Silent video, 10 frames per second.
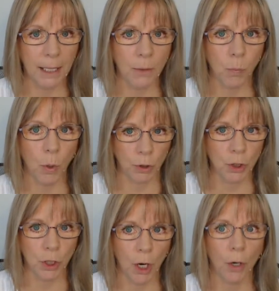want to
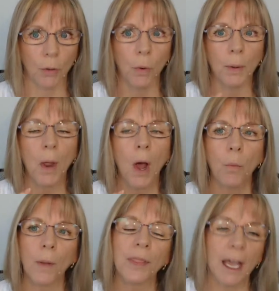know, or
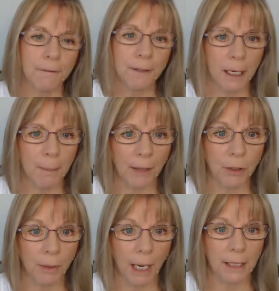what they feel about the
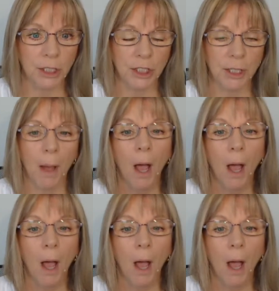relationship.